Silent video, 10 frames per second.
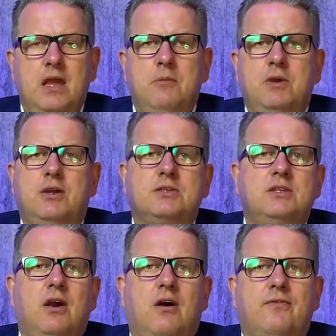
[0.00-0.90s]
because
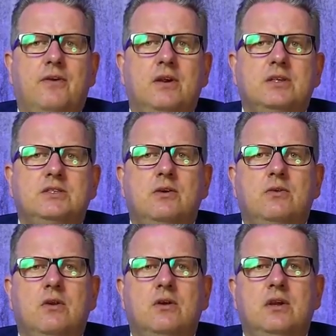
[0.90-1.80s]
the offer is no
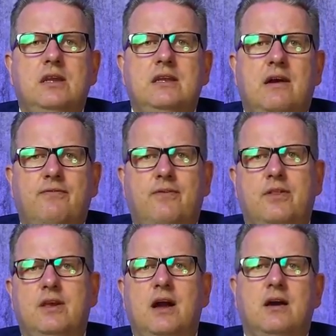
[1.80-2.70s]
longer enough for
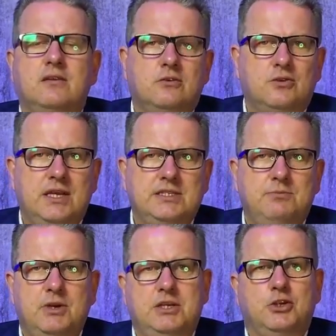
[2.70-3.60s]
the garden-crazy
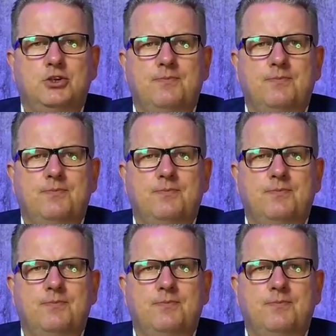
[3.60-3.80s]
British.